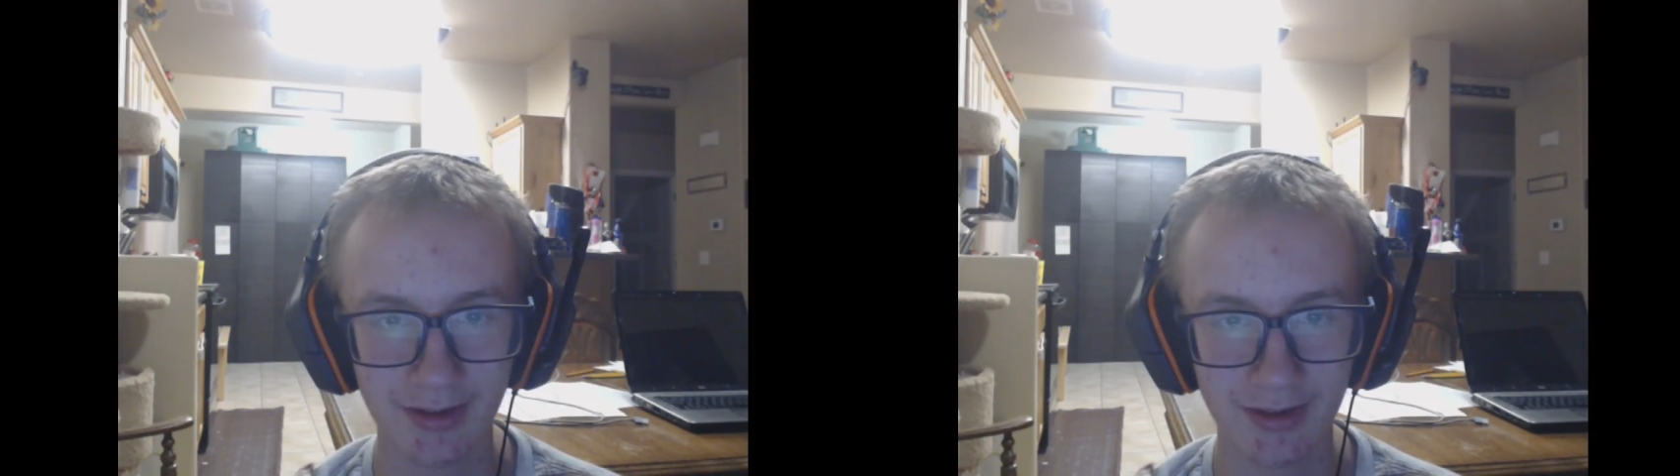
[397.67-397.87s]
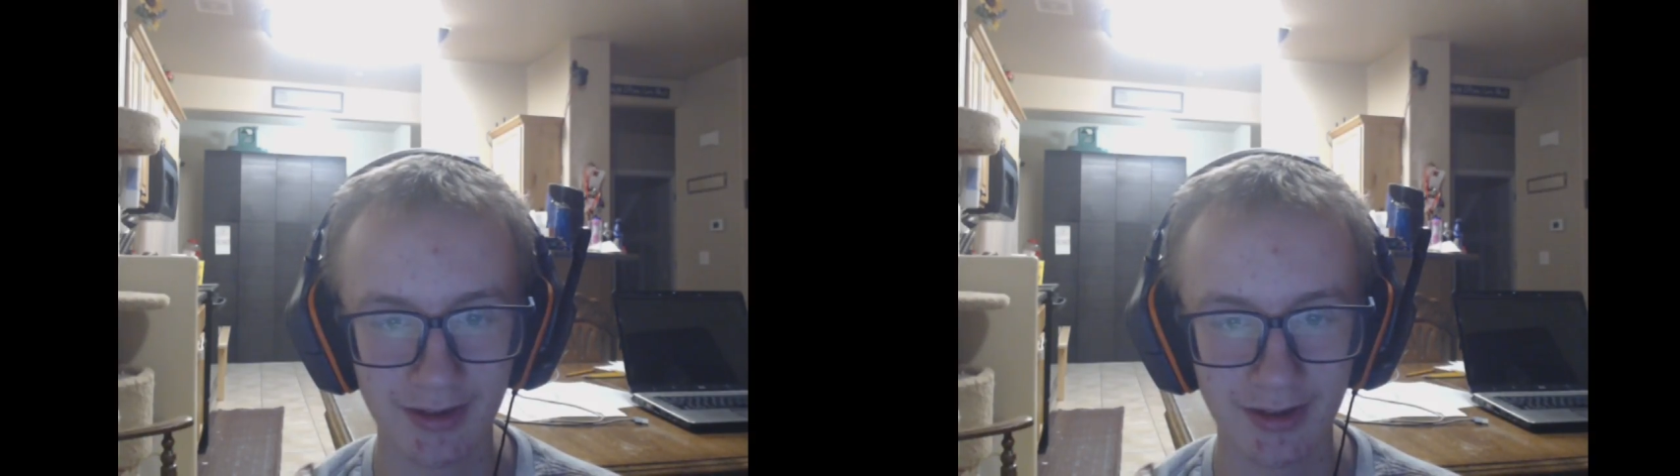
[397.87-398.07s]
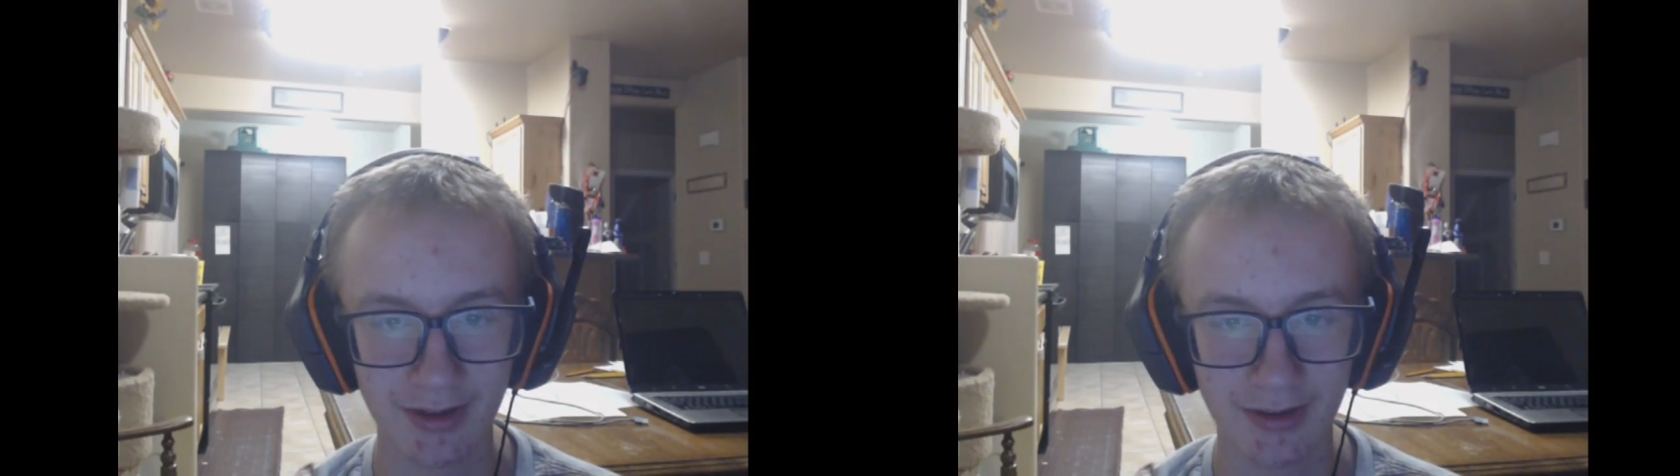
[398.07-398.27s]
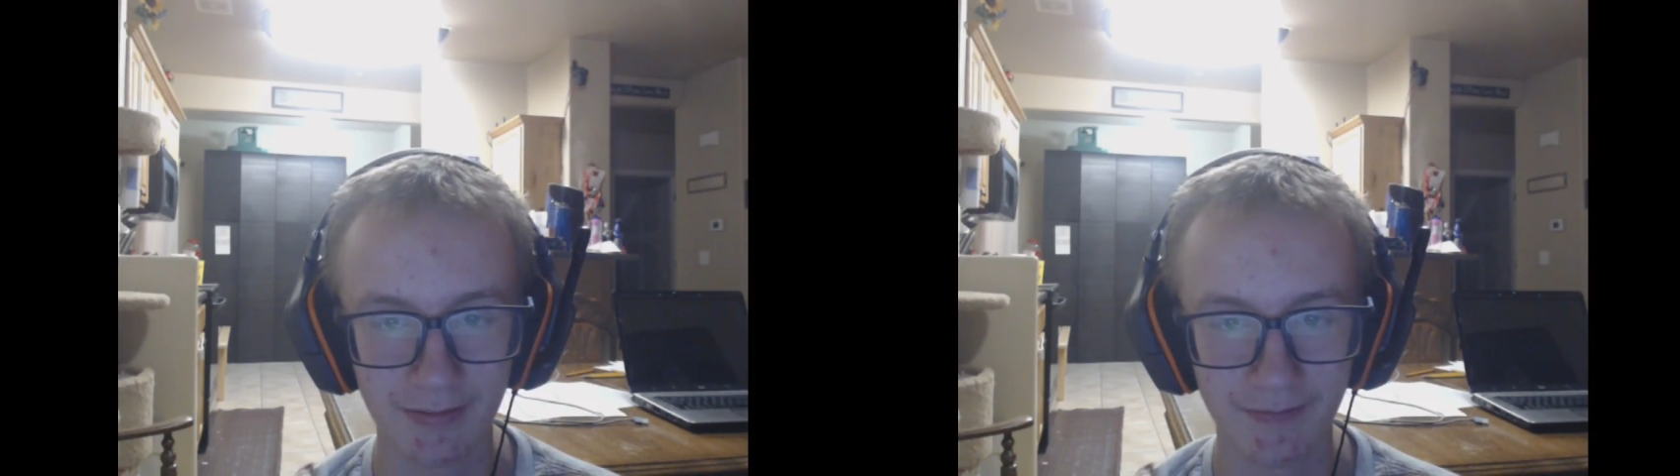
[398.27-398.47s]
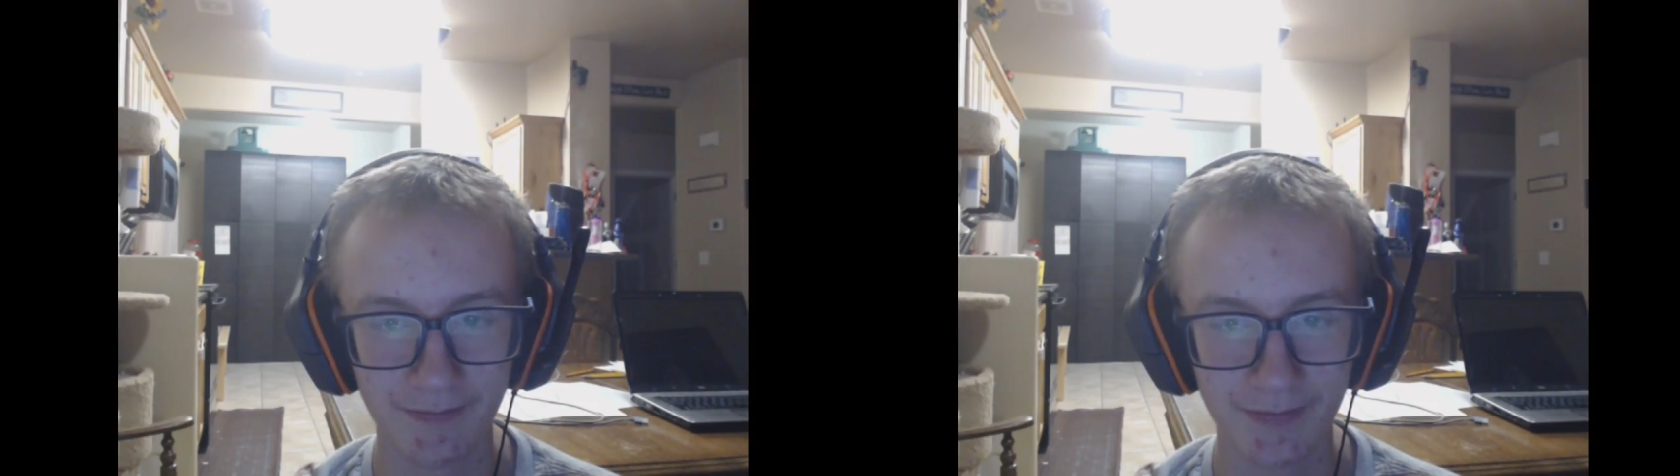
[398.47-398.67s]
I'm
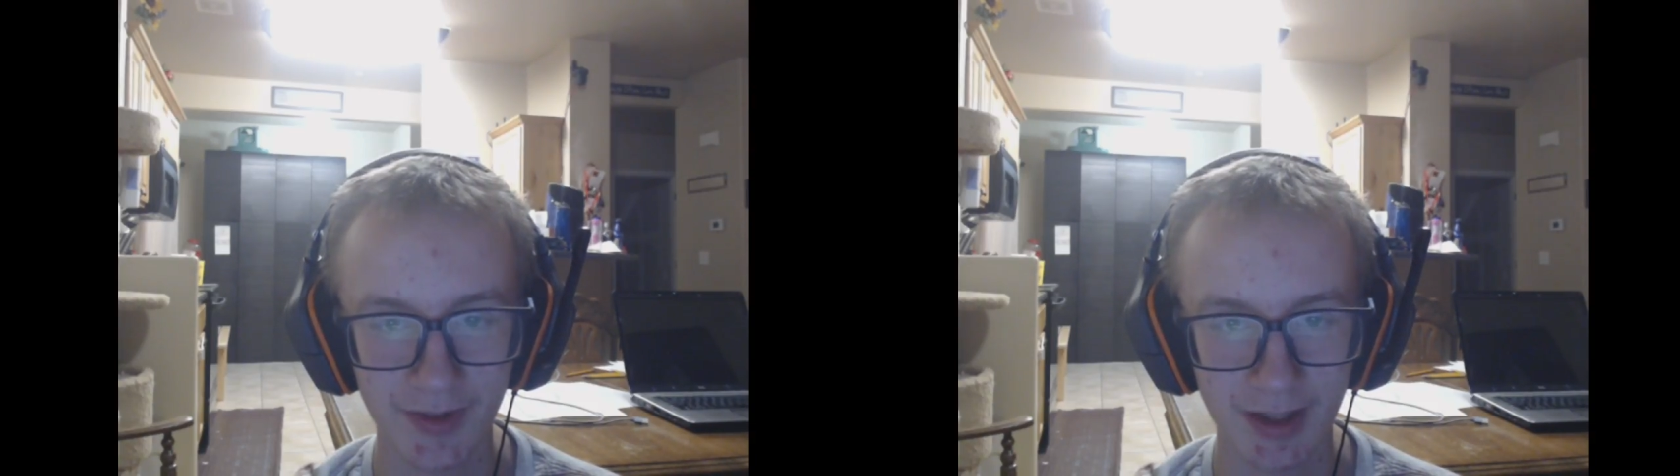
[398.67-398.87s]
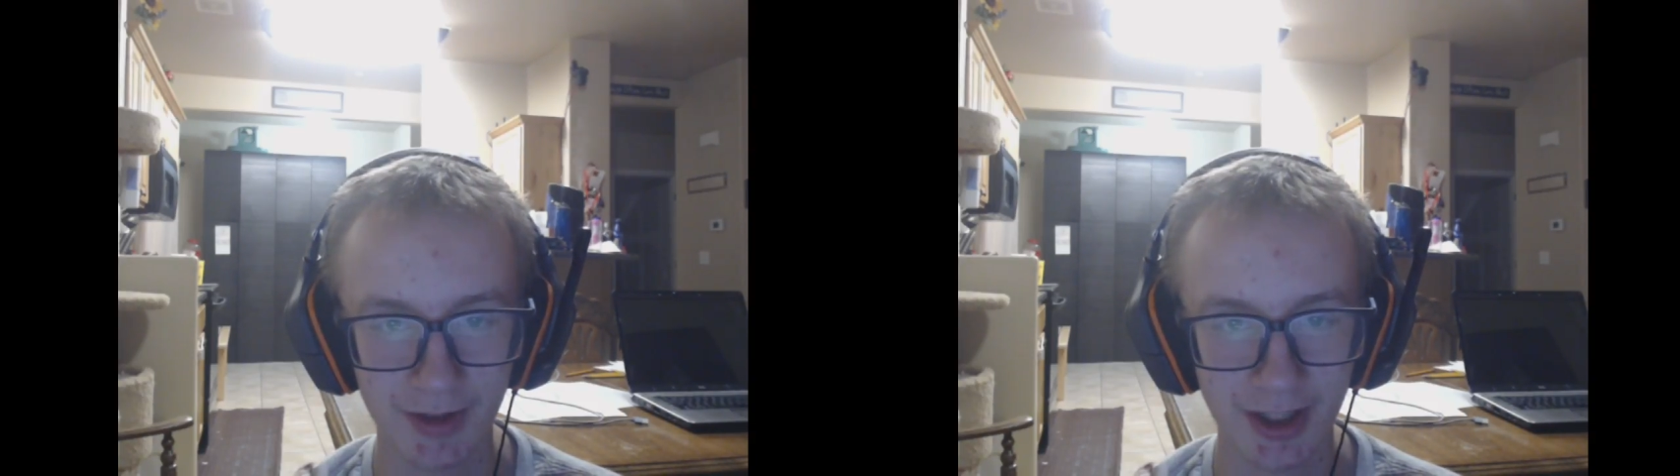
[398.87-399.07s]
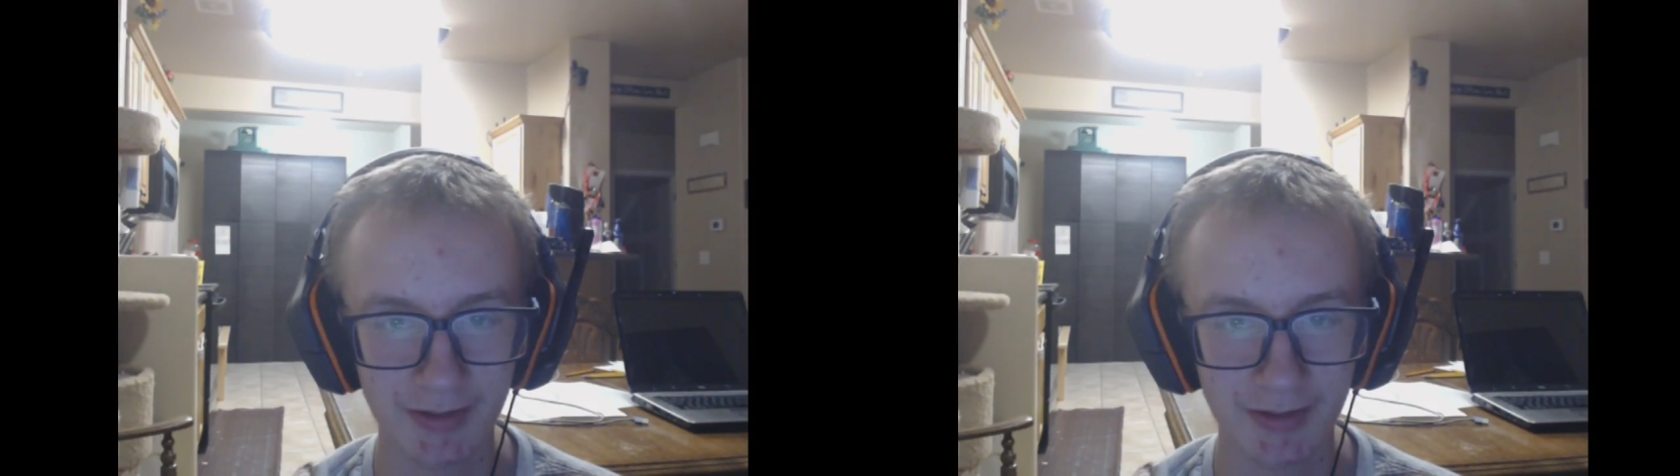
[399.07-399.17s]
talking